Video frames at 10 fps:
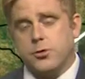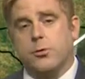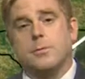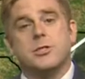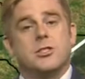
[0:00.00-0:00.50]

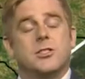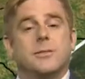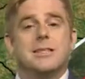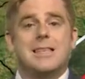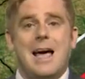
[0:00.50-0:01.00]
storm
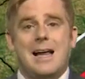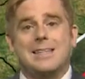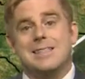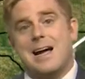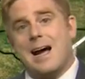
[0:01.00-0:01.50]
system, and that
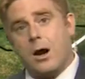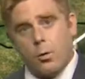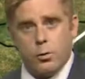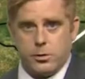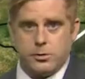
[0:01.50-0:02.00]
is
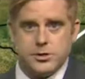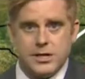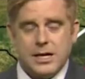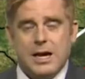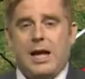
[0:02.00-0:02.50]
hours
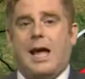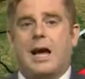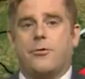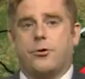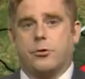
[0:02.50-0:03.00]

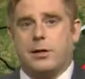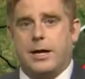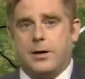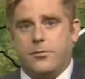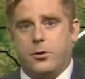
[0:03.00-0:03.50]
after
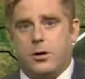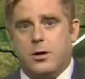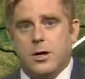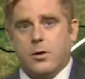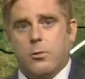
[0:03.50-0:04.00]

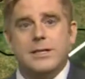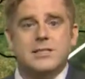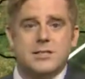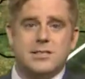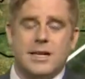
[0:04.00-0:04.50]
landfall.
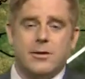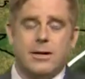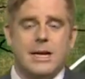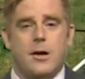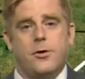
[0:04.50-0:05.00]
Winds sustained
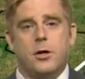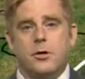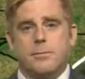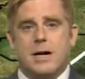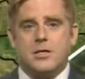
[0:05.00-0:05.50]
right now of
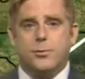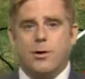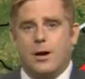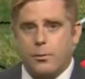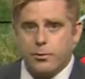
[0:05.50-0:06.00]
100 miles
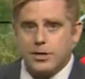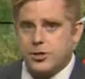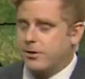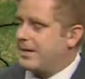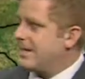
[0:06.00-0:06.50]
per hour,
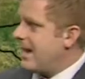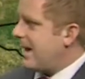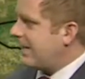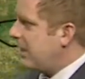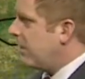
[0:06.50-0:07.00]
pressure at
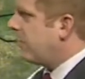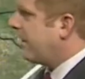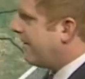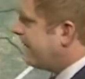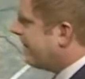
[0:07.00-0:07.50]

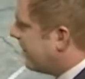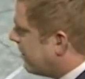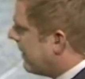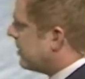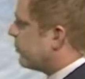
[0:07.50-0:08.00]
950
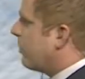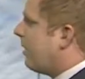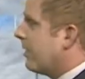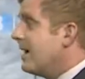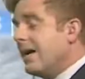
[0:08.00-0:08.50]
miles per
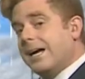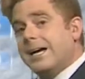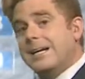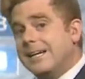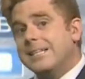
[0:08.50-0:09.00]
hour.
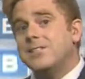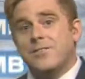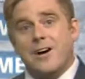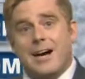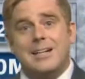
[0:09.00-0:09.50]
It is
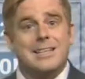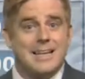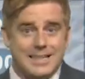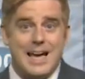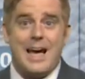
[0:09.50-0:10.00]
finally
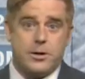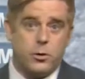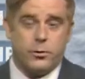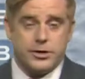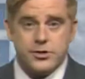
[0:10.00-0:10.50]
a
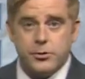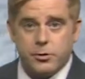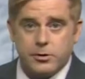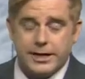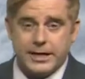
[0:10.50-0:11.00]
Category 2
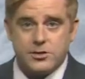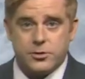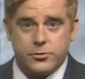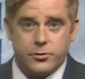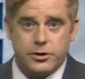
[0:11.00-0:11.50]
hurricane,
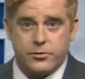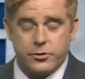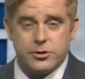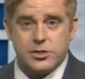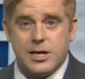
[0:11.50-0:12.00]
so for the
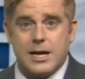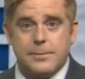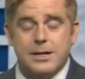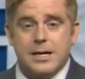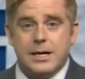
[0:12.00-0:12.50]
first
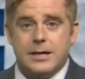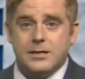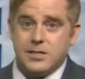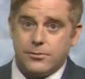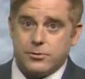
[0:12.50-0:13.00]
time in
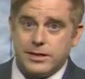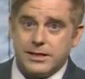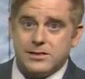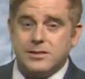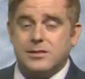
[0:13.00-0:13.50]
several
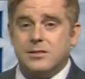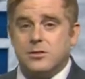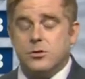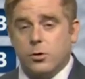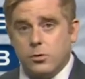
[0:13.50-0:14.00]
days, this is
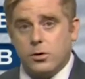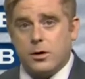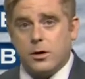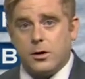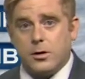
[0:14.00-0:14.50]
no
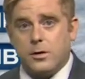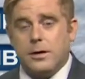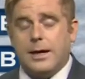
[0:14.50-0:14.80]
longer